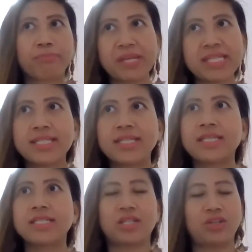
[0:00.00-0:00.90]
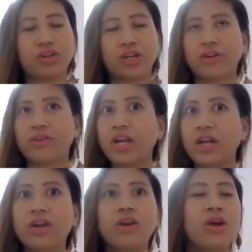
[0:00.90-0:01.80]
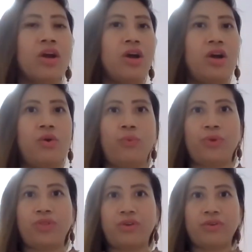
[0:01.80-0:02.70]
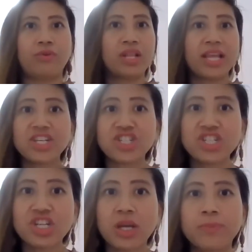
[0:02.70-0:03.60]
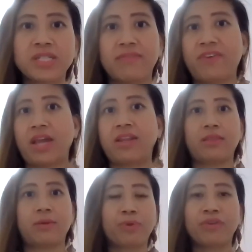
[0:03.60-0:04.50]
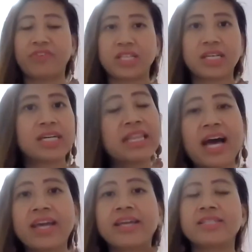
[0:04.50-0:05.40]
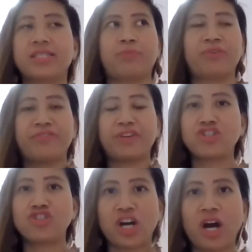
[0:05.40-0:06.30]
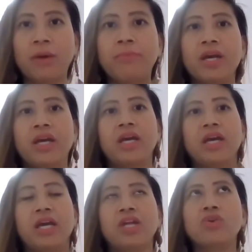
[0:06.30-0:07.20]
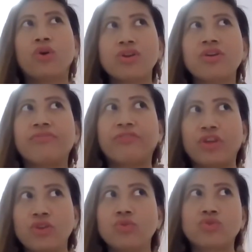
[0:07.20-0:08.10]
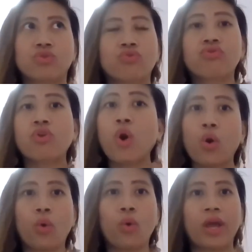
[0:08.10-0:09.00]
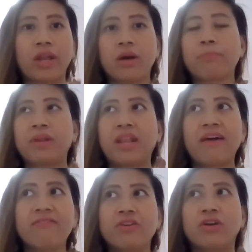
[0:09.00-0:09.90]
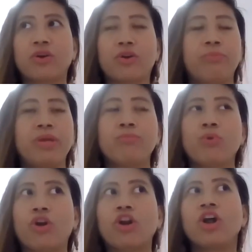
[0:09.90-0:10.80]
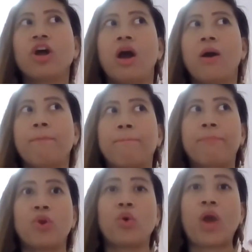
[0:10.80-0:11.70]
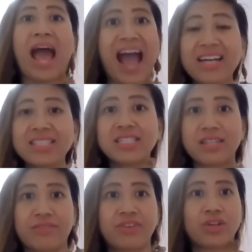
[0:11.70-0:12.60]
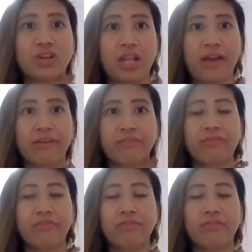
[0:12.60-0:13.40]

business, in your career, with your relationships, in finding the perfect clients, the perfect job, in order for you to grow and up-level or be more proactive in your life.